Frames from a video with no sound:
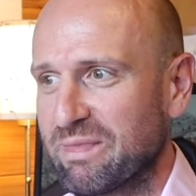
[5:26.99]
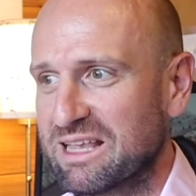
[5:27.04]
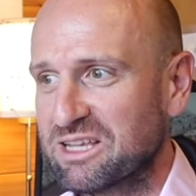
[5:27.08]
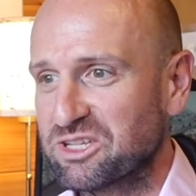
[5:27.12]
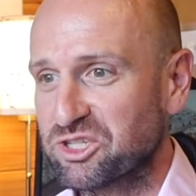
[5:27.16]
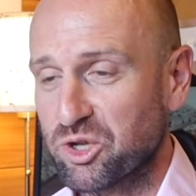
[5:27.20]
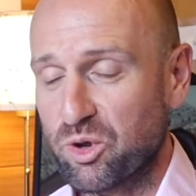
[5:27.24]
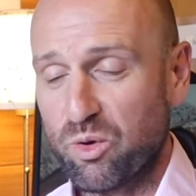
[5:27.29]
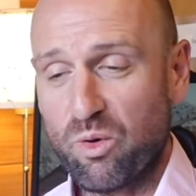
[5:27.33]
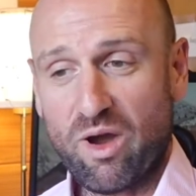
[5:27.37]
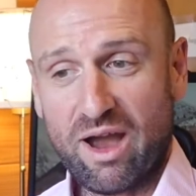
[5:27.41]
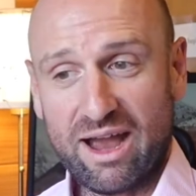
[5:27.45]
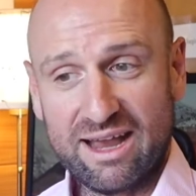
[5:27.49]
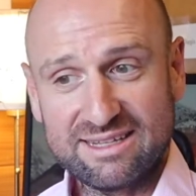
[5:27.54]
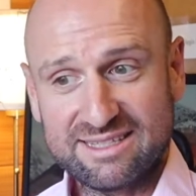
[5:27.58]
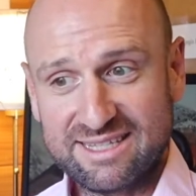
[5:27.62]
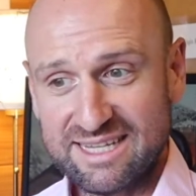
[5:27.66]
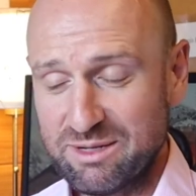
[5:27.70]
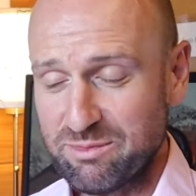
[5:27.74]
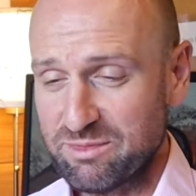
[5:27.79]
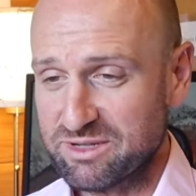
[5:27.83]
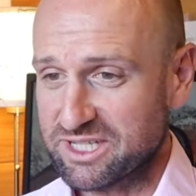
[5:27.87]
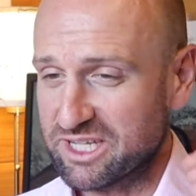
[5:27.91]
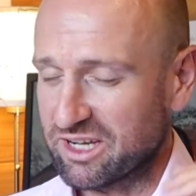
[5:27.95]
So I
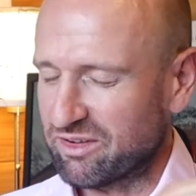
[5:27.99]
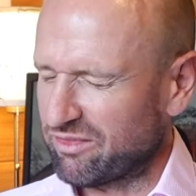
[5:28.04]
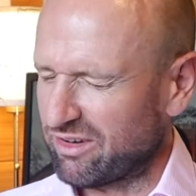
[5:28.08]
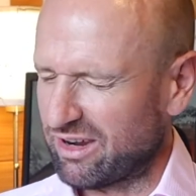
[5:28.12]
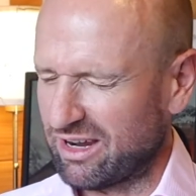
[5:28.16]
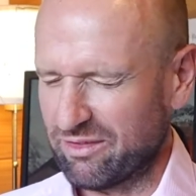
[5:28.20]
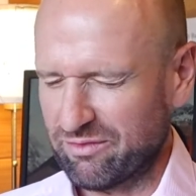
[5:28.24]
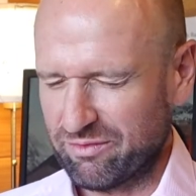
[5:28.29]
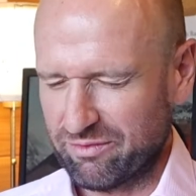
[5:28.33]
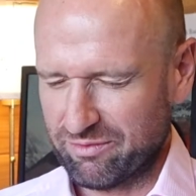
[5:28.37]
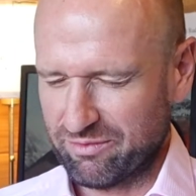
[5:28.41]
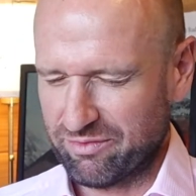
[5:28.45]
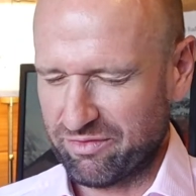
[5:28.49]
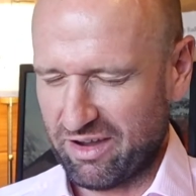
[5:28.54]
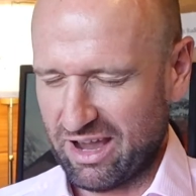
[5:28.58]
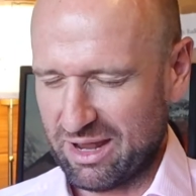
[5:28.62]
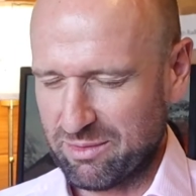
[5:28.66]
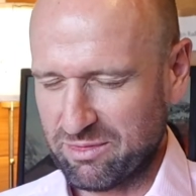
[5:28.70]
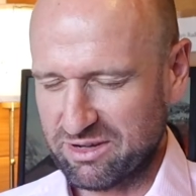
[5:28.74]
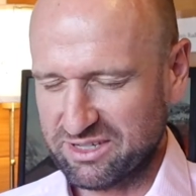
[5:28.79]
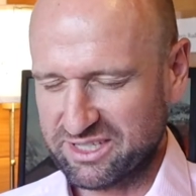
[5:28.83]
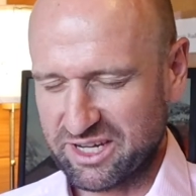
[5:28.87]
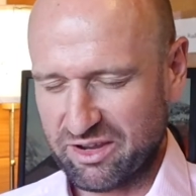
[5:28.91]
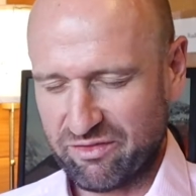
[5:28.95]
said to myself, I
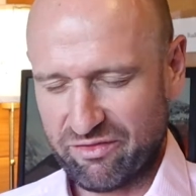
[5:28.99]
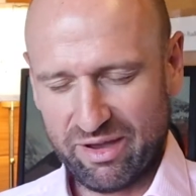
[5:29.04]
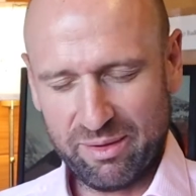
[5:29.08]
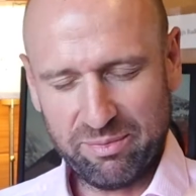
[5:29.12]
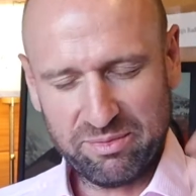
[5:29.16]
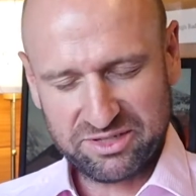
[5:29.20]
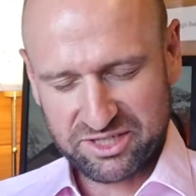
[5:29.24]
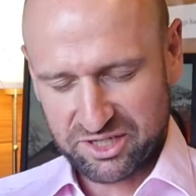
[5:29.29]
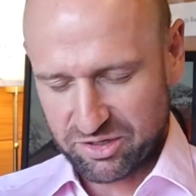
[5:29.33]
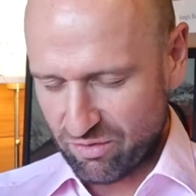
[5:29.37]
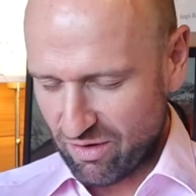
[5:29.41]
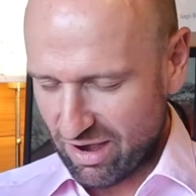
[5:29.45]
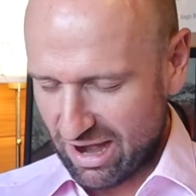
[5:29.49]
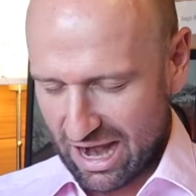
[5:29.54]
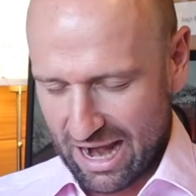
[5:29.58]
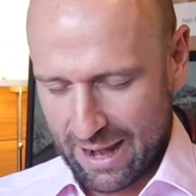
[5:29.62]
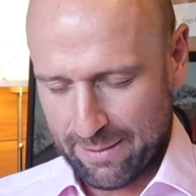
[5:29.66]
fired myself up and said, right,